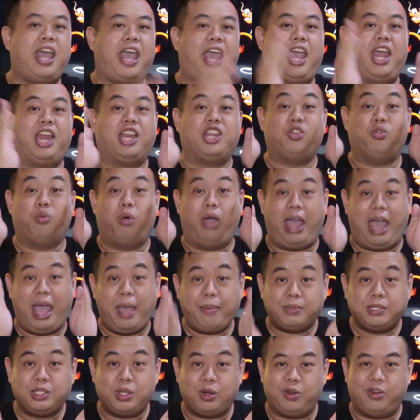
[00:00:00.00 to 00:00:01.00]
and you
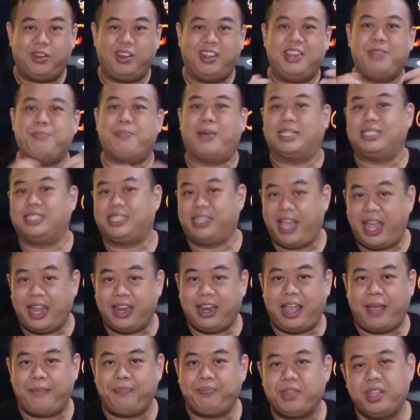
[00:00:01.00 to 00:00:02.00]
absolutely must
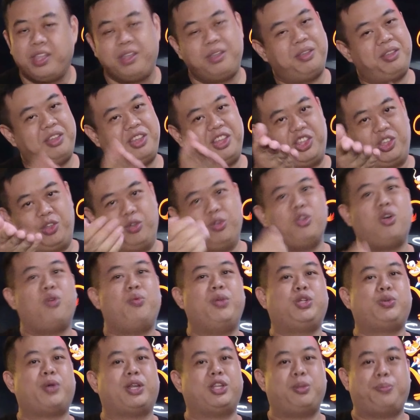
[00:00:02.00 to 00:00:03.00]
get them, you know
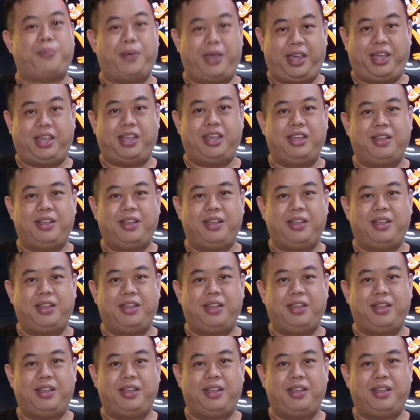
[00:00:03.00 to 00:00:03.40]
which one to pick.